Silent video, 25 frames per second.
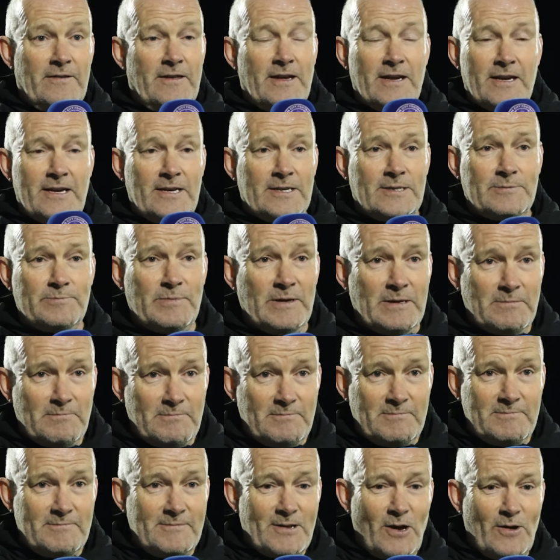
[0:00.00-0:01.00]
I think it's
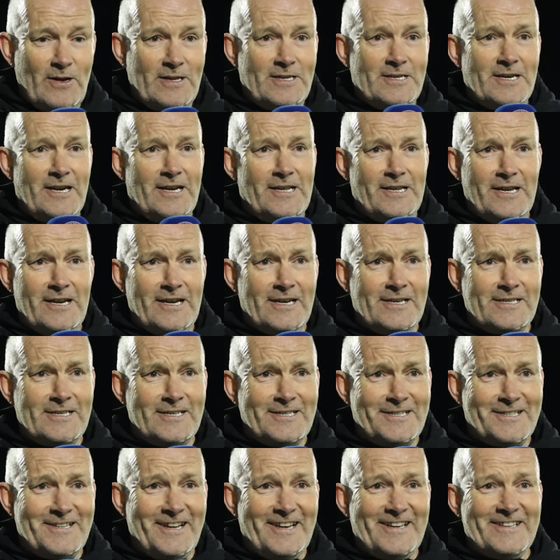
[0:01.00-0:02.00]
been 19 years,
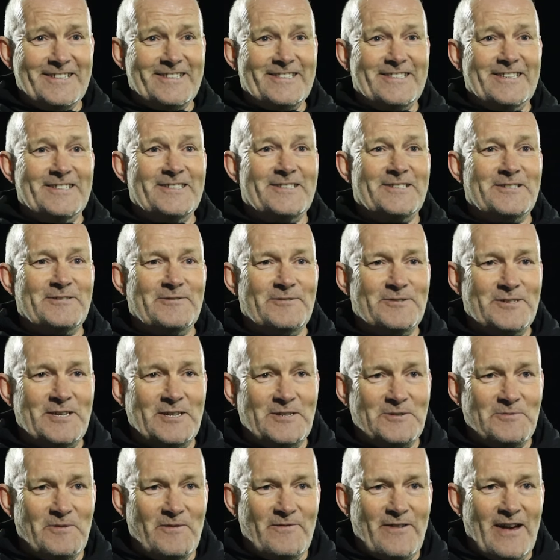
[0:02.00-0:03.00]
isn't it,
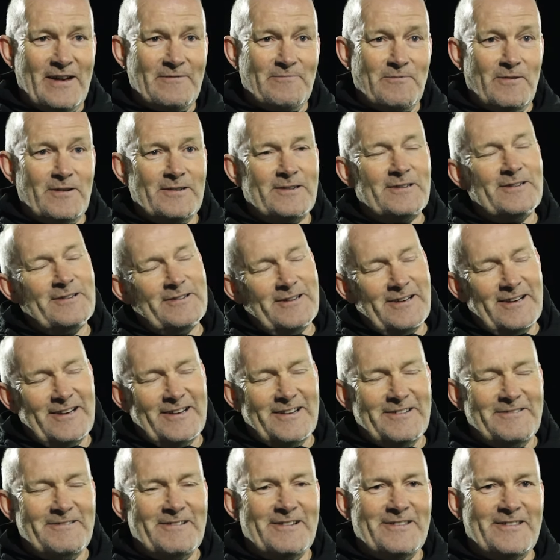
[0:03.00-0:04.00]
since we've had one
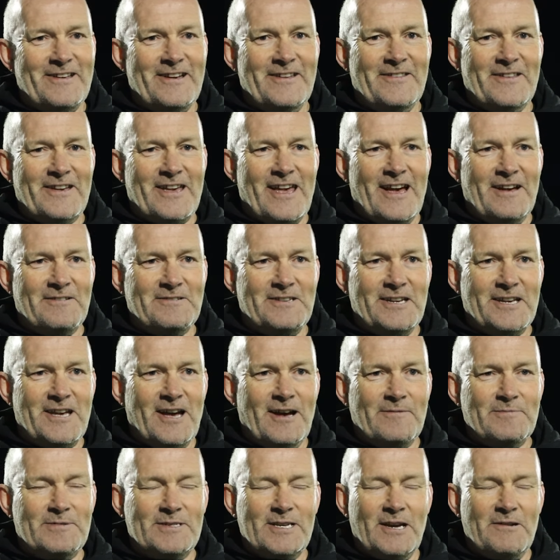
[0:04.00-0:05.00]
and the County Cup.